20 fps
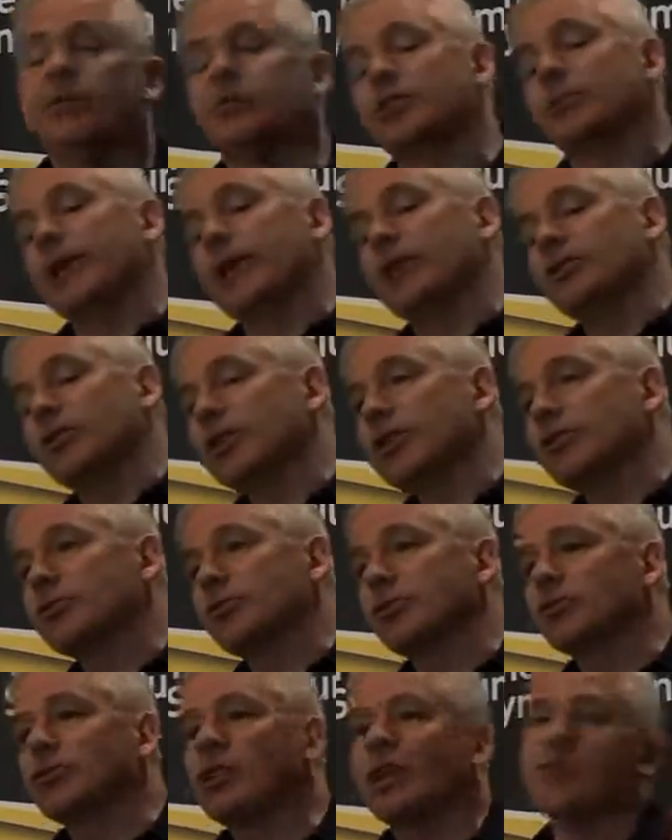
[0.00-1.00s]
which depends on
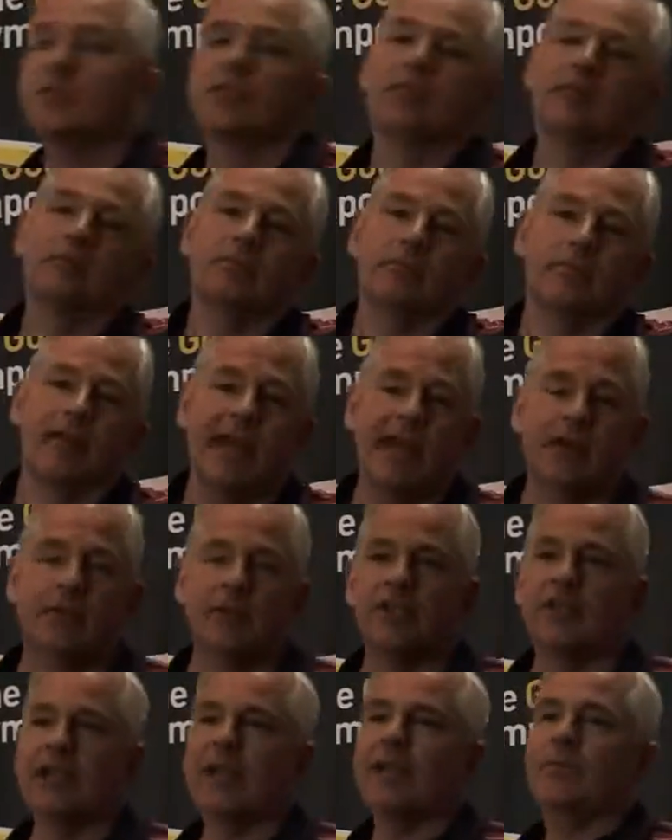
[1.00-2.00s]
interest rates and
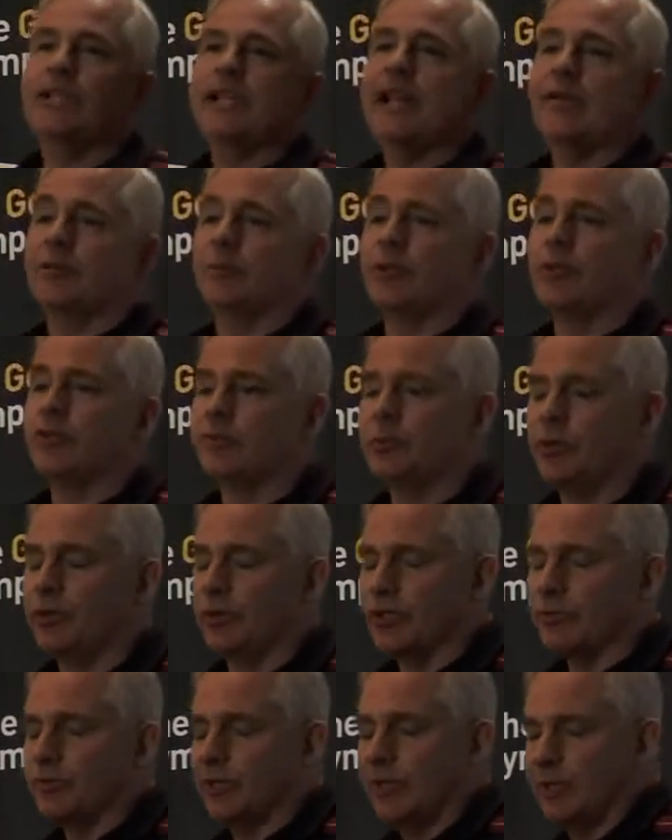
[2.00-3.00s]
how many animal
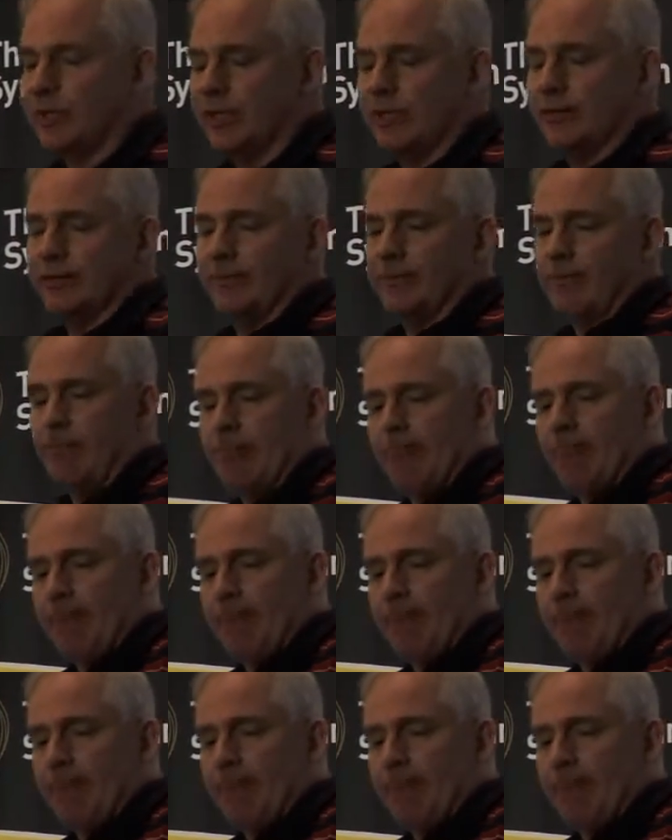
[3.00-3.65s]
spirits people have.